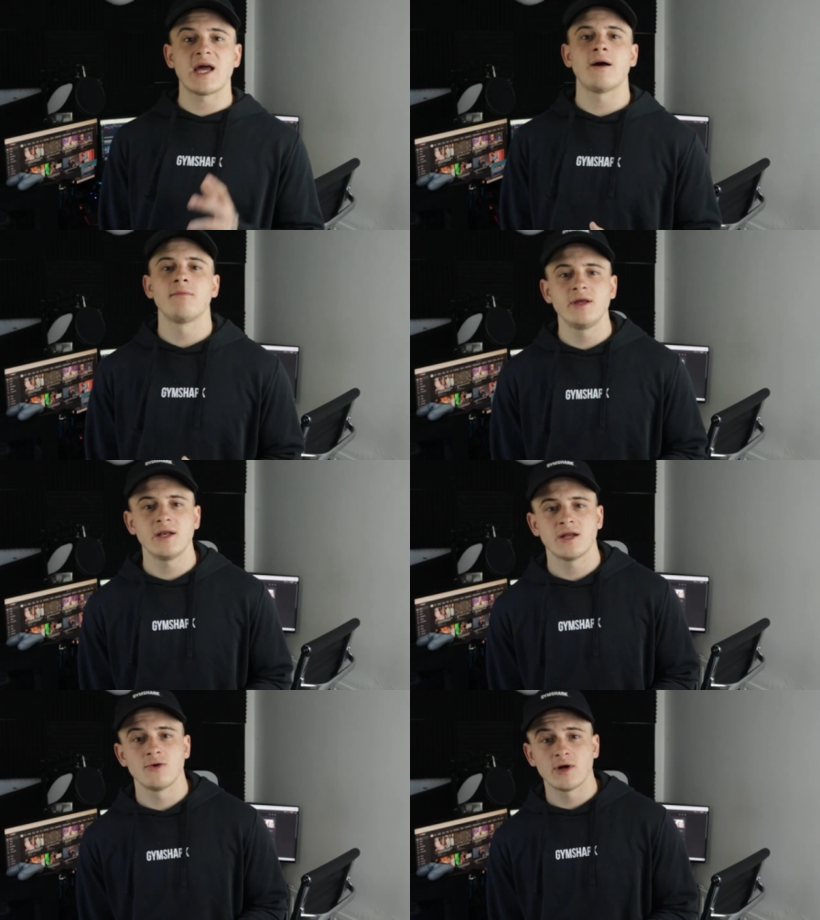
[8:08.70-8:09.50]

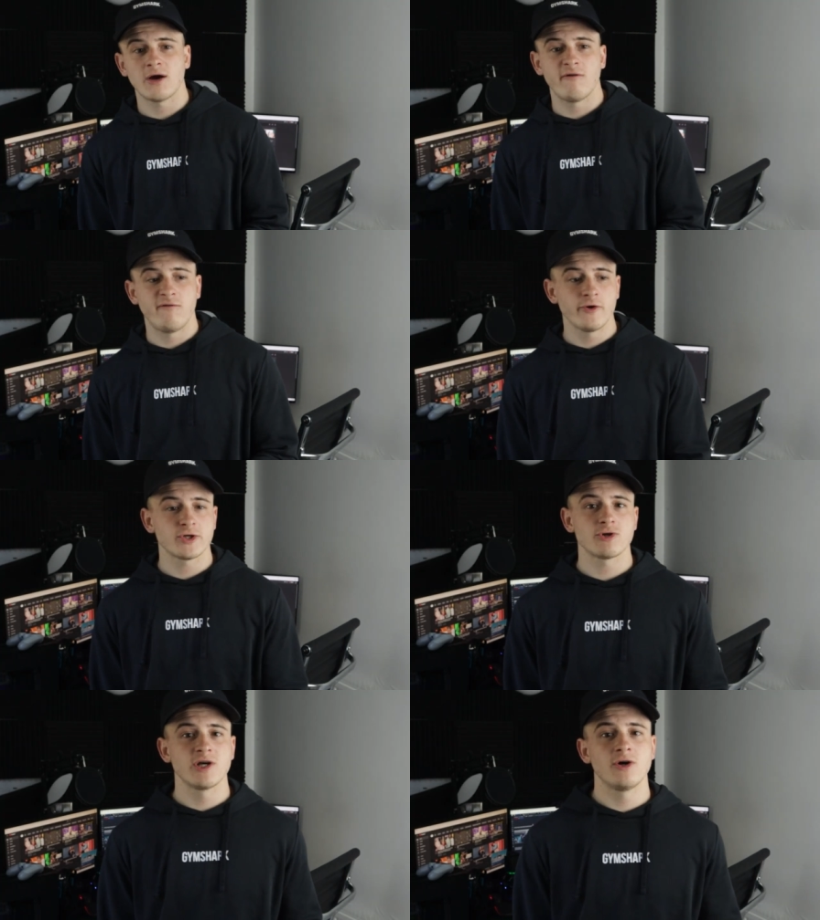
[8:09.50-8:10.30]
gambling and you're now a
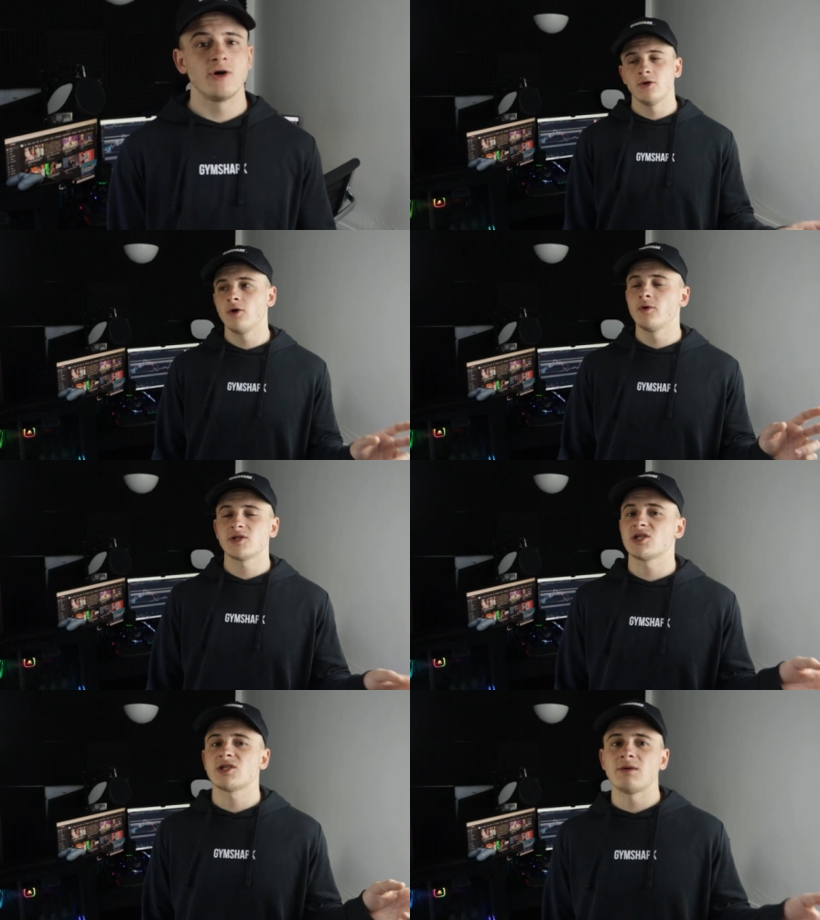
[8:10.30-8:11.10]
forex trader, you know
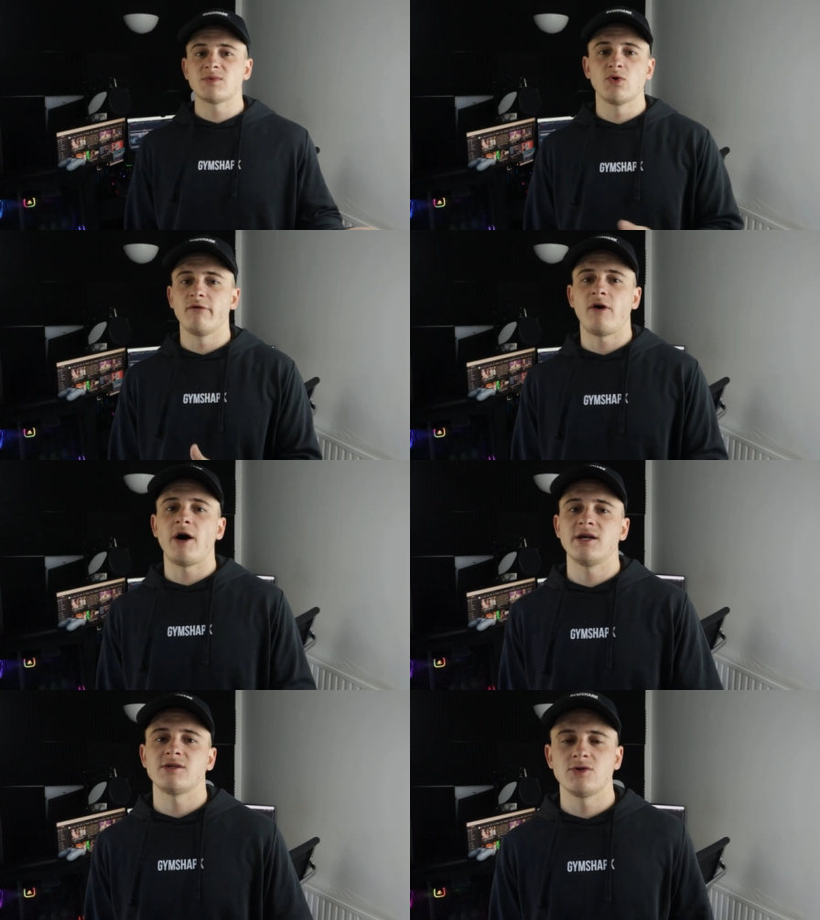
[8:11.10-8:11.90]
it's the same sort of
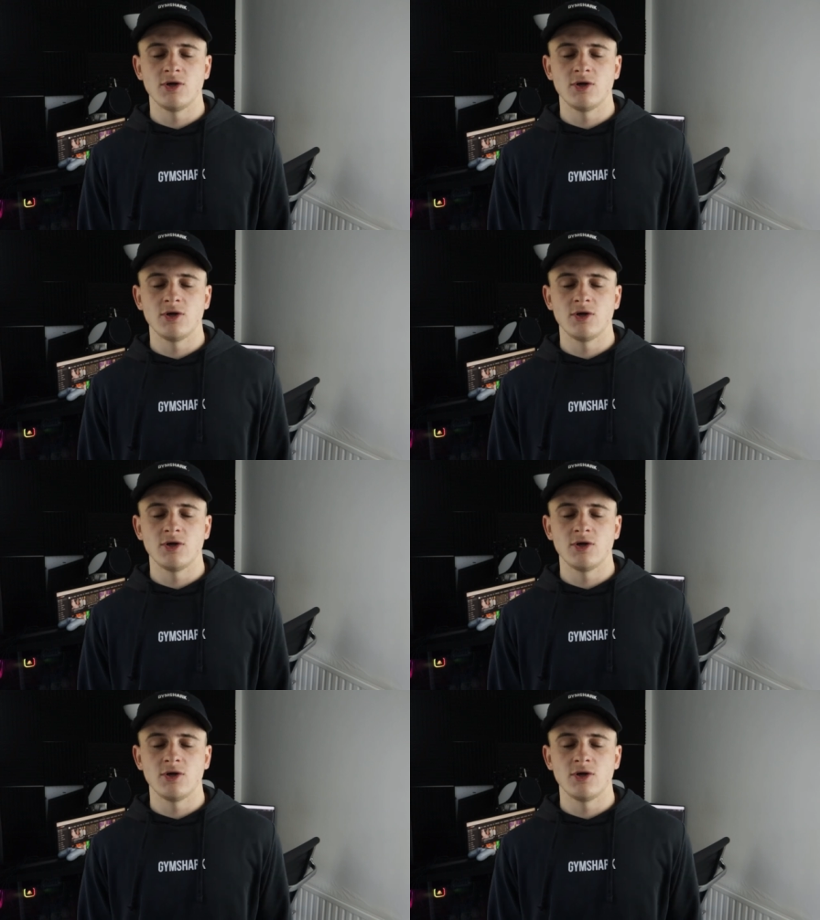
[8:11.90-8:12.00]
highs.